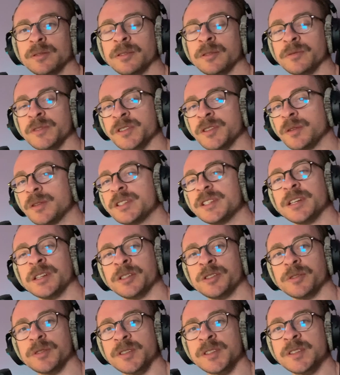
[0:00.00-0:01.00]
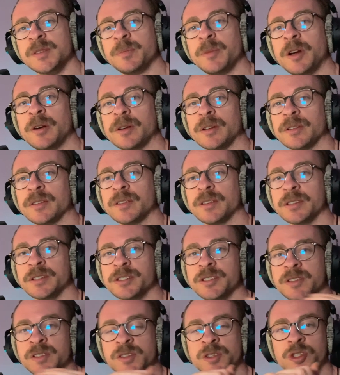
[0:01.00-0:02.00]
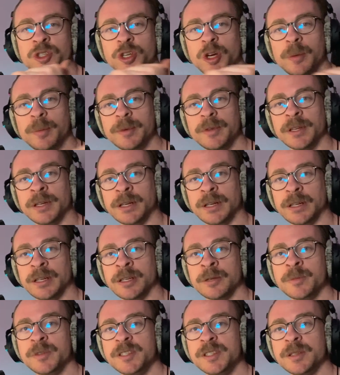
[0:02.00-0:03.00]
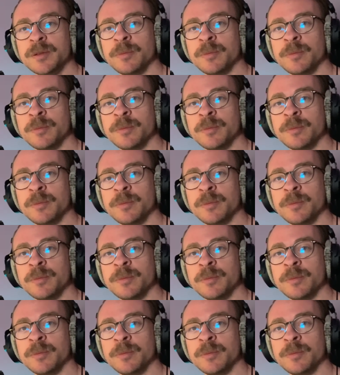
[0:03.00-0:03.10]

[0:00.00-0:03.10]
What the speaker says: The results are transparent. I just chopped the clips,